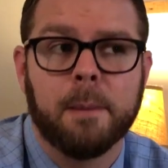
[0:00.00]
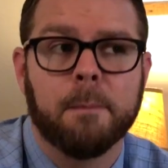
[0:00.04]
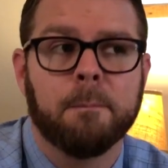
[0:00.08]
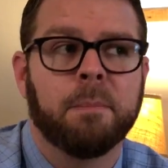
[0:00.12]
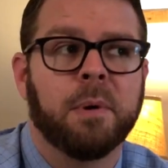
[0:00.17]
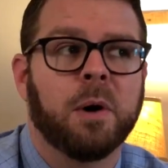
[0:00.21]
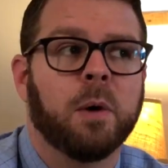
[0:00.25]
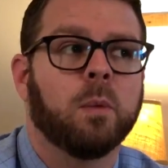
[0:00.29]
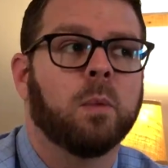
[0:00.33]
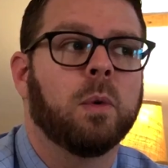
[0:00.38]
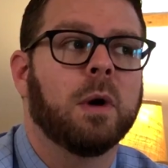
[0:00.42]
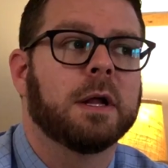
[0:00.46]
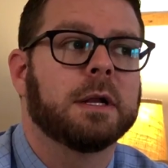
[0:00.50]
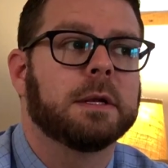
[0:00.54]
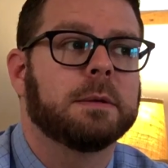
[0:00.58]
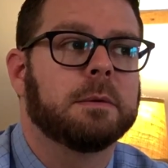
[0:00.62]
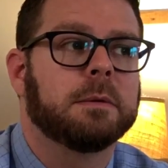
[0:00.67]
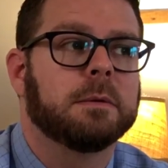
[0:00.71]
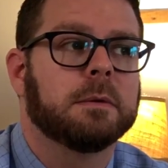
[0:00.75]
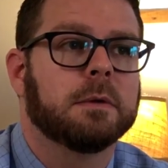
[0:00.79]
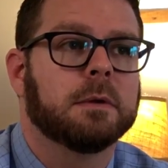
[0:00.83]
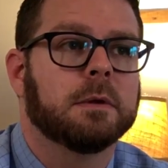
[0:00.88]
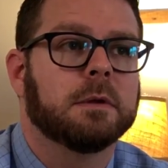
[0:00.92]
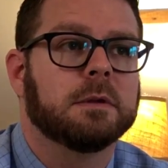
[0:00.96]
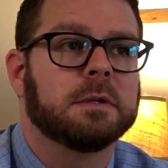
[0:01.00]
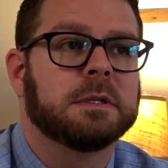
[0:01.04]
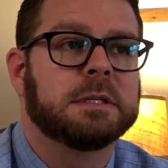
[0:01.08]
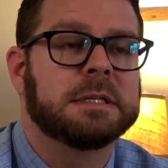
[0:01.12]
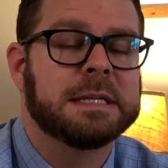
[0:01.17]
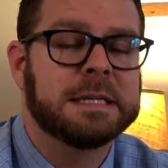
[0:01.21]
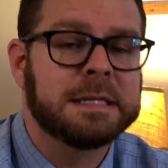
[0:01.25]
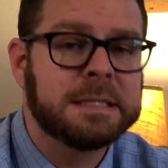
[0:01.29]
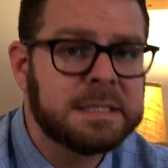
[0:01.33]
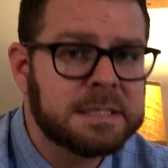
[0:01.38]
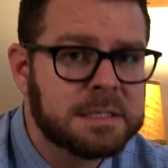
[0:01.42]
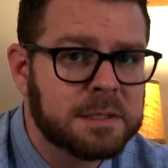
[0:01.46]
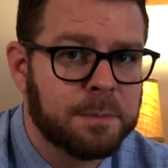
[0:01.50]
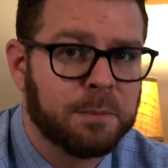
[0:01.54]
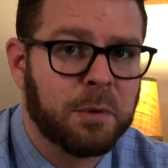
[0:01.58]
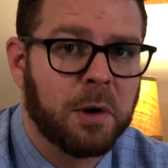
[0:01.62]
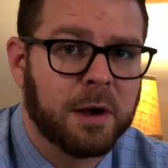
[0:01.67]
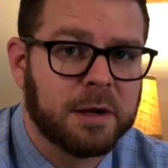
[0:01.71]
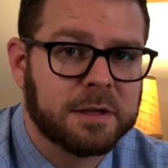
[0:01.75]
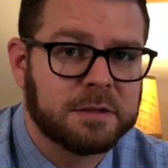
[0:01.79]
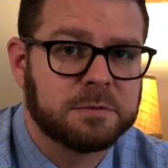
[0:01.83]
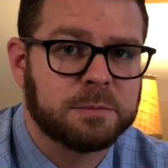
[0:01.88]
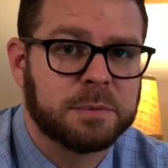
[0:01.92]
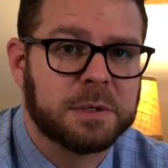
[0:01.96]
But what did
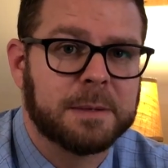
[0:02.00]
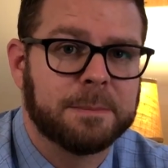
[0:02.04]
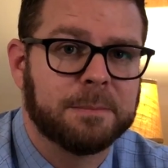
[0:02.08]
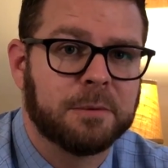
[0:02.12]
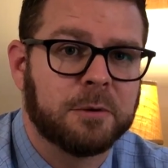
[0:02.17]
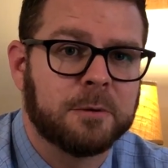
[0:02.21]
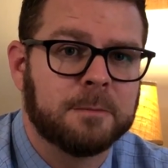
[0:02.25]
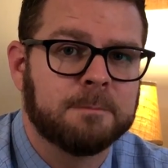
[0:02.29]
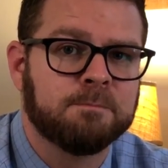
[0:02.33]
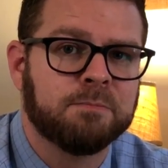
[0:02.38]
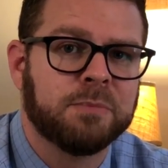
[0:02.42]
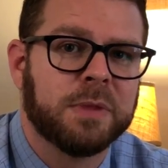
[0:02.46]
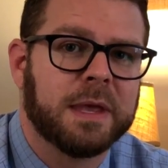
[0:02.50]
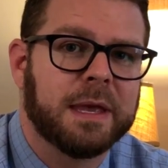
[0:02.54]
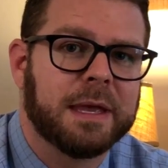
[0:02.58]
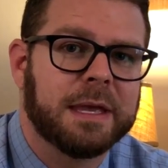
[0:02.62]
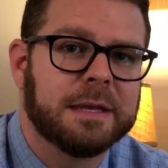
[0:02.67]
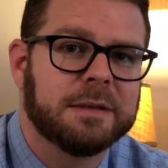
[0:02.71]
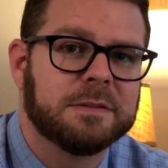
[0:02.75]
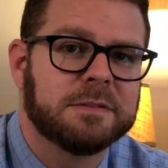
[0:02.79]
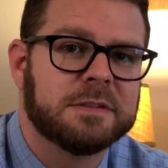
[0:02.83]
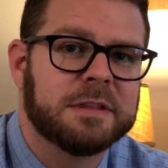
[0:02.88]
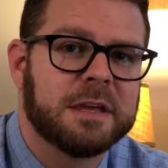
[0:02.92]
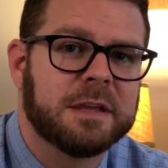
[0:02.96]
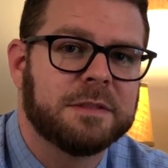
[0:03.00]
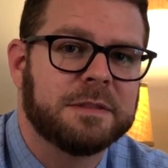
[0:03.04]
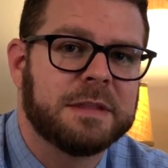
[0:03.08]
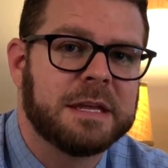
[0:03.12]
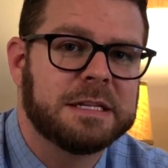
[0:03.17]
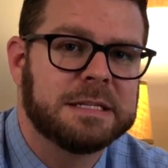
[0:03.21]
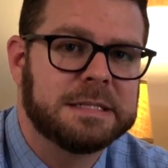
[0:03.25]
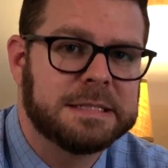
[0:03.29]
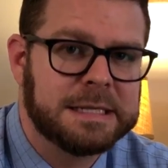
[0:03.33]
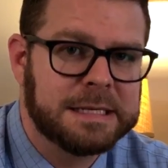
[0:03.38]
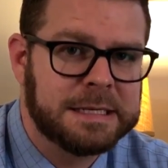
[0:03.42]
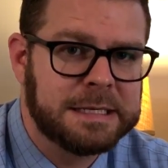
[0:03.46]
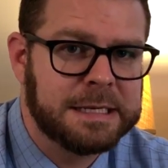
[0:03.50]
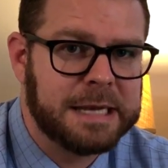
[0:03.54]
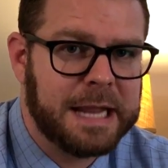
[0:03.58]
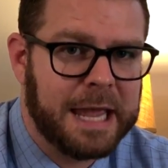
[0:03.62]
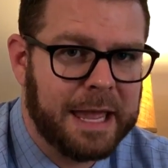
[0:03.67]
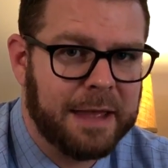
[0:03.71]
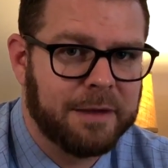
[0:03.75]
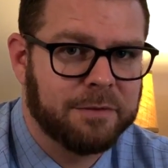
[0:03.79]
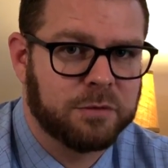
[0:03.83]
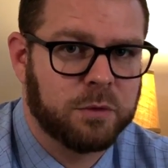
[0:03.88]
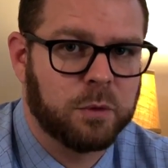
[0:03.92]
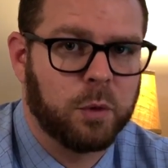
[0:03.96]
surprise people is that they didn't
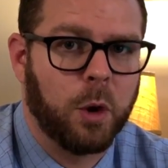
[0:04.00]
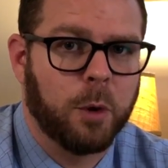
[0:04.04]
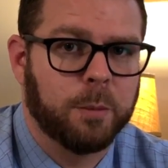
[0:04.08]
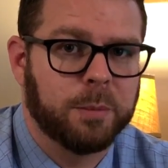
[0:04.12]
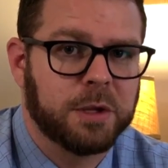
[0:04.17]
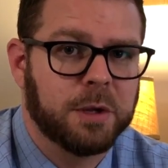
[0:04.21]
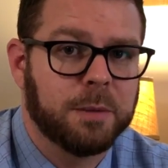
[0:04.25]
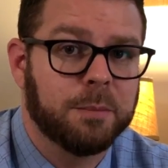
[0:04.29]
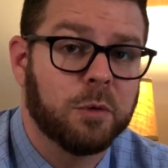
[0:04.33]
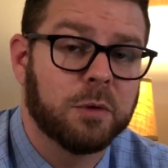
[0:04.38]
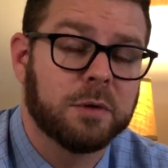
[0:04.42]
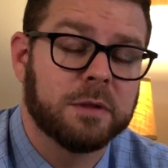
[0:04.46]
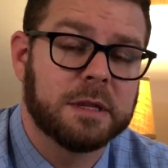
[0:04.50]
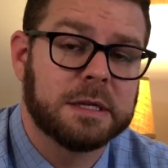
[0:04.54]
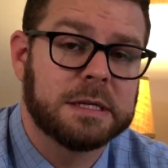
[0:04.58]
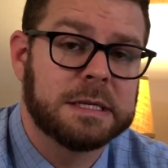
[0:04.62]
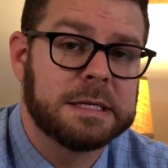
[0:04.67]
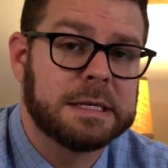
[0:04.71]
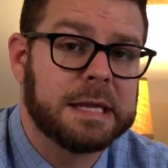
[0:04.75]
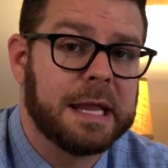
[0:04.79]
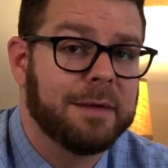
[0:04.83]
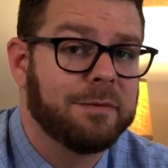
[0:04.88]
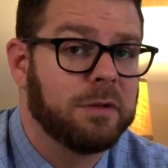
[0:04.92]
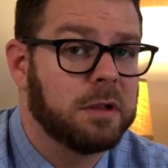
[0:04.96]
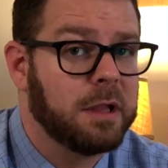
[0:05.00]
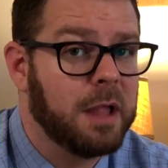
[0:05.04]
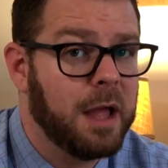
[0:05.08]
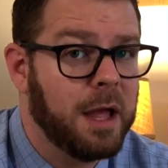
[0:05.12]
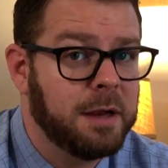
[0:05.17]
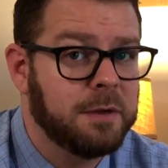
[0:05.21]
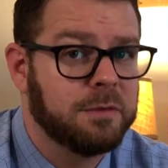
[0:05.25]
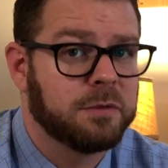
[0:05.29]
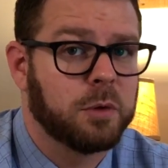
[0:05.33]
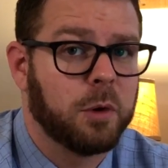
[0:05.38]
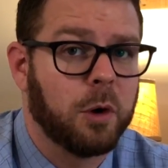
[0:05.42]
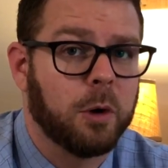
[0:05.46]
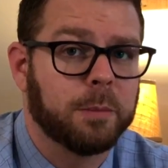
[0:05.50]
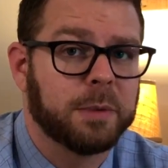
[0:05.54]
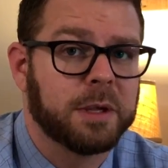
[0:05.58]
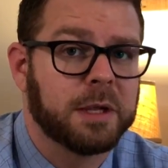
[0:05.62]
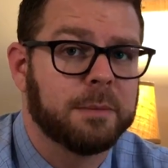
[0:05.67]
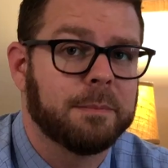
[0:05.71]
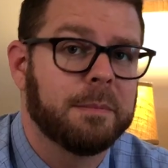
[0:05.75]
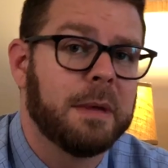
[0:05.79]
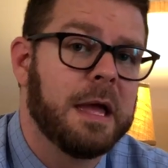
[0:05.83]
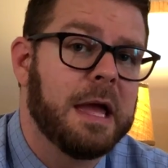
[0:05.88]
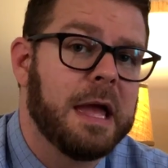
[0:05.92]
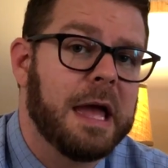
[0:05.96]
have chromium, or they didn't have a lot of
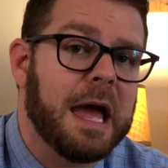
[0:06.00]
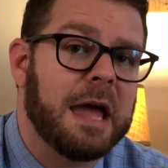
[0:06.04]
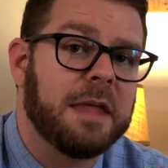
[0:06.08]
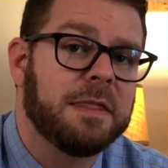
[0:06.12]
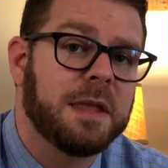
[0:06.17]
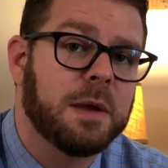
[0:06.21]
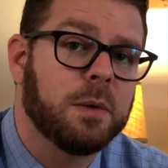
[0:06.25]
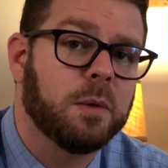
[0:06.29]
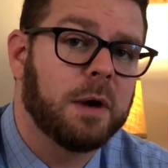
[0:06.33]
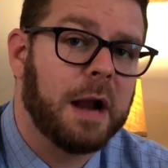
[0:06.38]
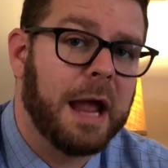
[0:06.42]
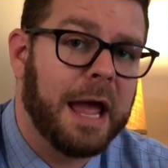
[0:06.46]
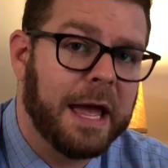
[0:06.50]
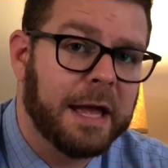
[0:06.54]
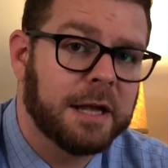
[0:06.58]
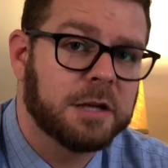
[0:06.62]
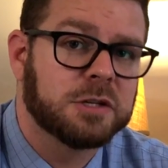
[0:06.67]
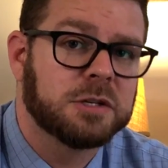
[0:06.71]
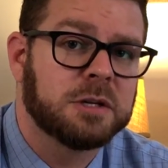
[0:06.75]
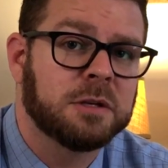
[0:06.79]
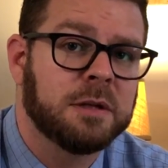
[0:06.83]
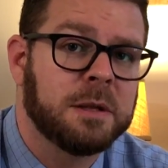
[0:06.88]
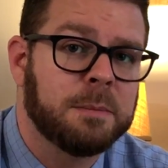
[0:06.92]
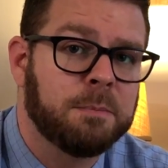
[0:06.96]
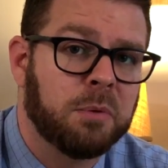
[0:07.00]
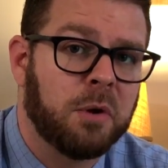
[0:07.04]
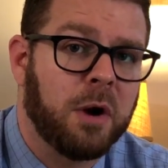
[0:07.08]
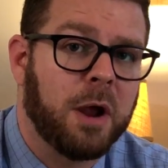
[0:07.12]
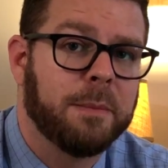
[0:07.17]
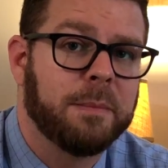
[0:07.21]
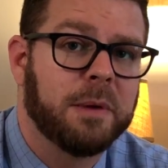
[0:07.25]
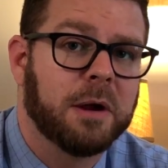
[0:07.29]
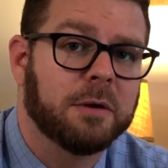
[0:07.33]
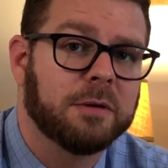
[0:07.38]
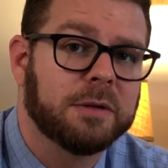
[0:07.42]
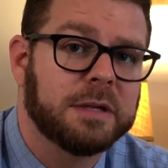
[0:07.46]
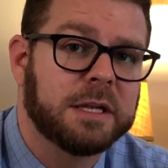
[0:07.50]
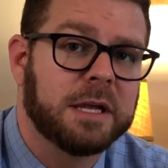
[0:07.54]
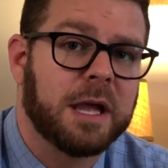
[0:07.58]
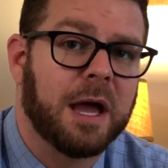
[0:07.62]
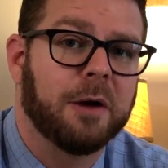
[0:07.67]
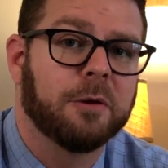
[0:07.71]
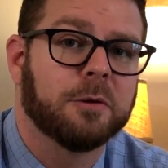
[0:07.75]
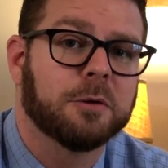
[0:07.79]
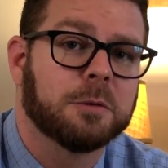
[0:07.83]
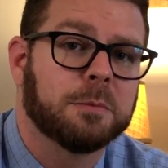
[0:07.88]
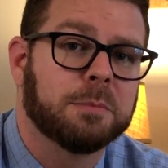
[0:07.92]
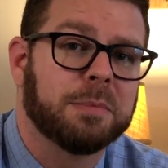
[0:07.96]
chromium, and they were actually primarily
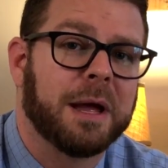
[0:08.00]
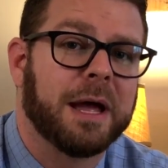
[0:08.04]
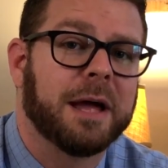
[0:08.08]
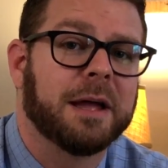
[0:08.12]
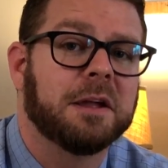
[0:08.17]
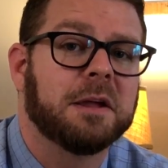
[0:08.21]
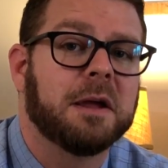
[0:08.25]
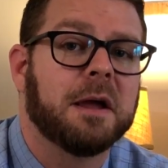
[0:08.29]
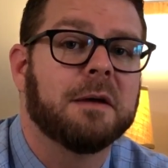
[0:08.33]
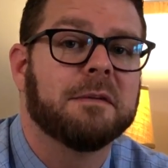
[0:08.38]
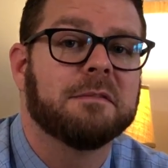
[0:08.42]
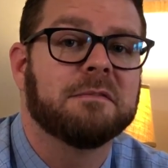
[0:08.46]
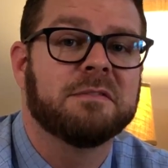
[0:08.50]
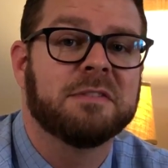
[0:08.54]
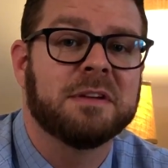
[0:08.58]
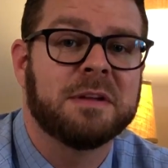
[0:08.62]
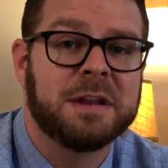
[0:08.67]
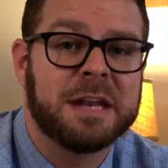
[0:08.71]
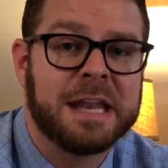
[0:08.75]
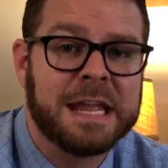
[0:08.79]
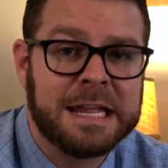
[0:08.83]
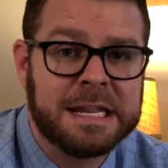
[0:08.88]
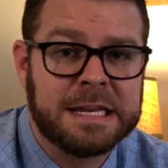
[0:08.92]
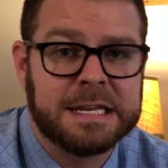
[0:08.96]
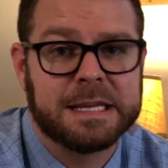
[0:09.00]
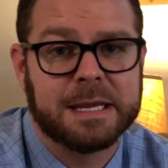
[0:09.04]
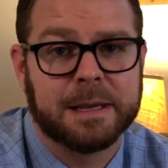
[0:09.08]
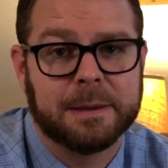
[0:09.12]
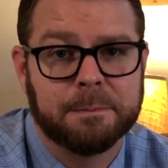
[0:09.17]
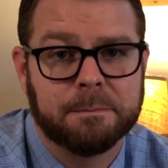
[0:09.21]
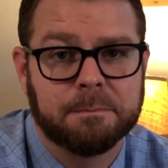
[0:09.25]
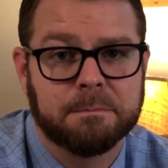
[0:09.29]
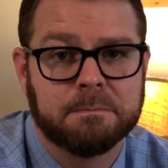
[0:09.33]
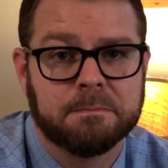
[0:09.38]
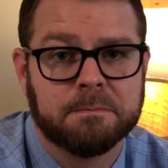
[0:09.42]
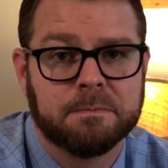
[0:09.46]
colored by vanadium.